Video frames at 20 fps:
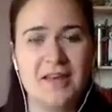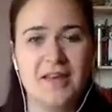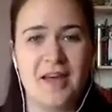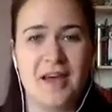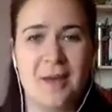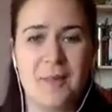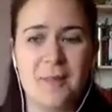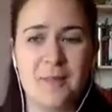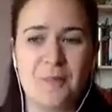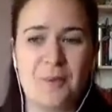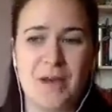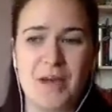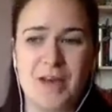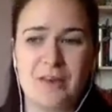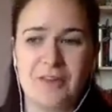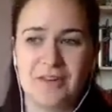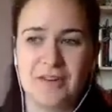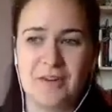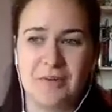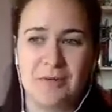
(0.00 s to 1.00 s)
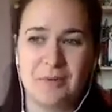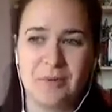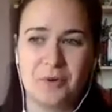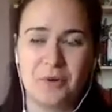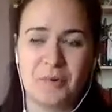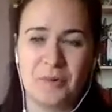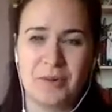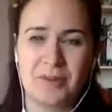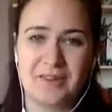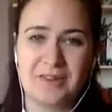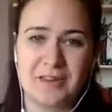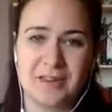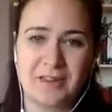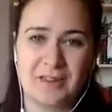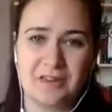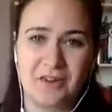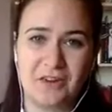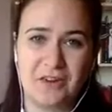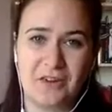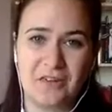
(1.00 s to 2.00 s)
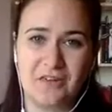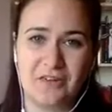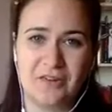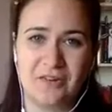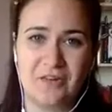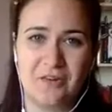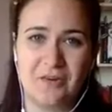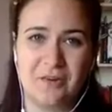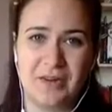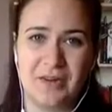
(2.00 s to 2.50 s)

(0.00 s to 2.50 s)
But actually one of the best things you can do